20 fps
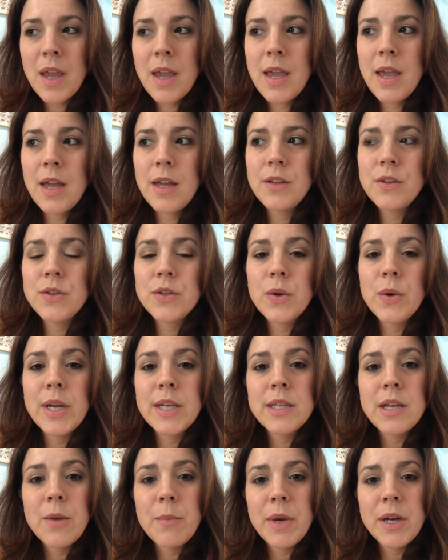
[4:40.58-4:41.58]
And so I
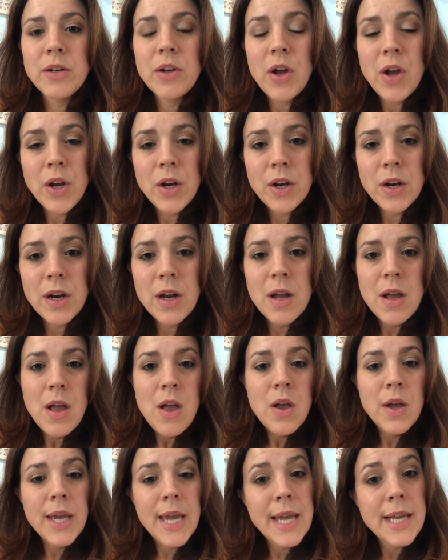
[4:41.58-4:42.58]
tell my daughter,
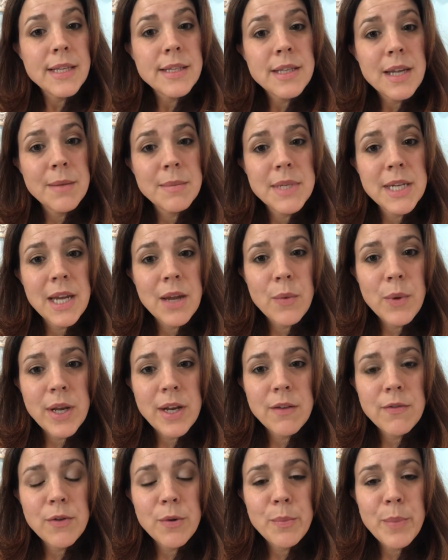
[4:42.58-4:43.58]
okay, it's time to get
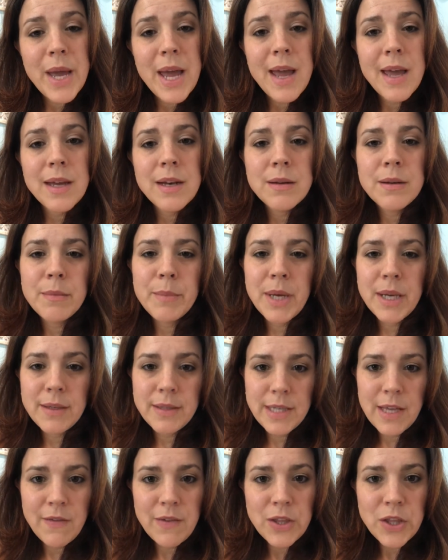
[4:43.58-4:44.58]
ready for bed, about
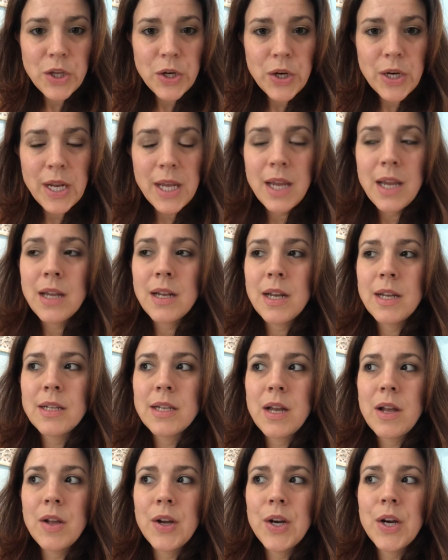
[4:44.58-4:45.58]
7:30. And I
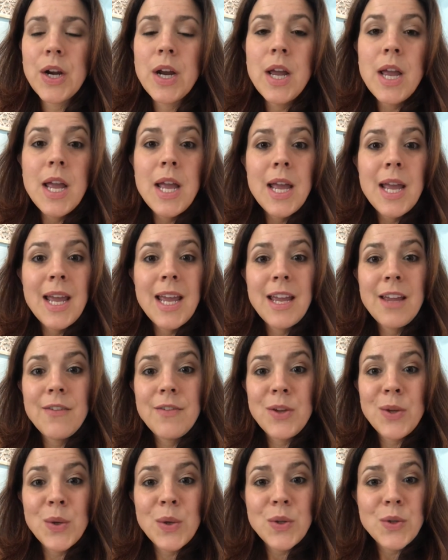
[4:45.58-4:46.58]
tell her,
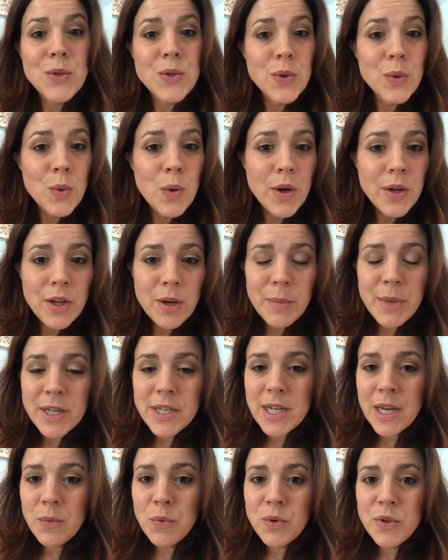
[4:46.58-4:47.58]
if you do all your
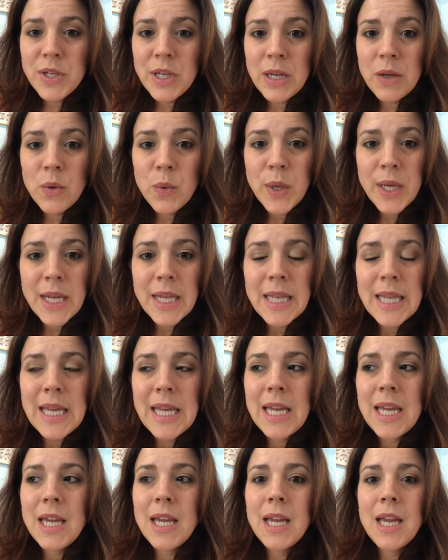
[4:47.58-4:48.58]
bedtime routine
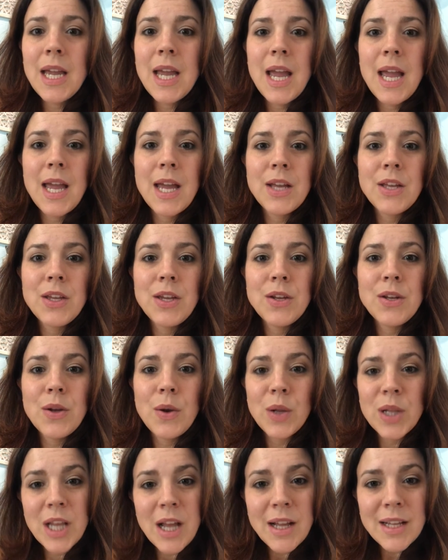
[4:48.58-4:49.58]
quickly and you
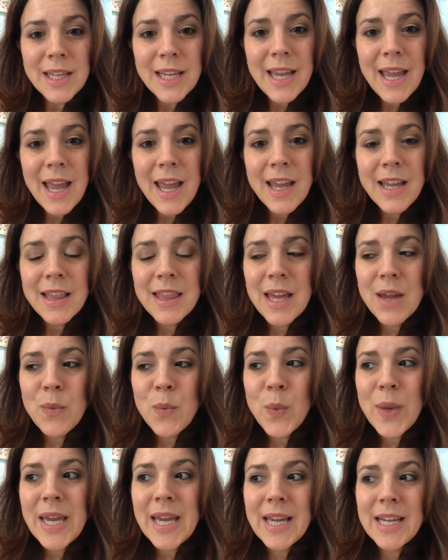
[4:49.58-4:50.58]
don't lollygag,
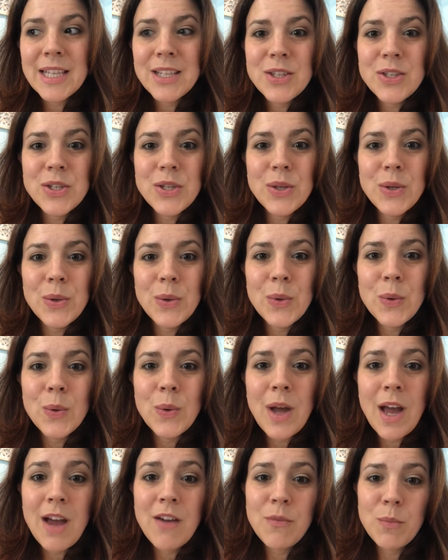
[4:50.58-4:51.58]
then we get to
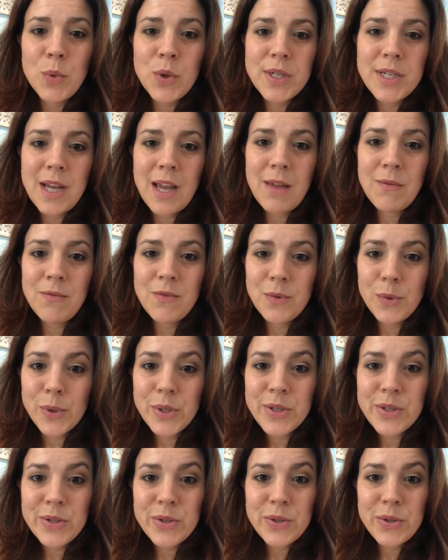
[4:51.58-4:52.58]
have more time
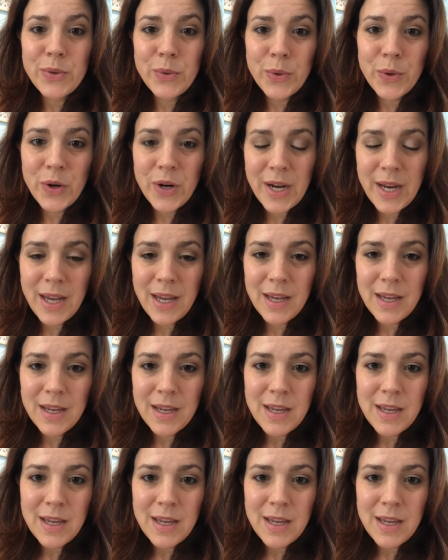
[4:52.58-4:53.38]
for story.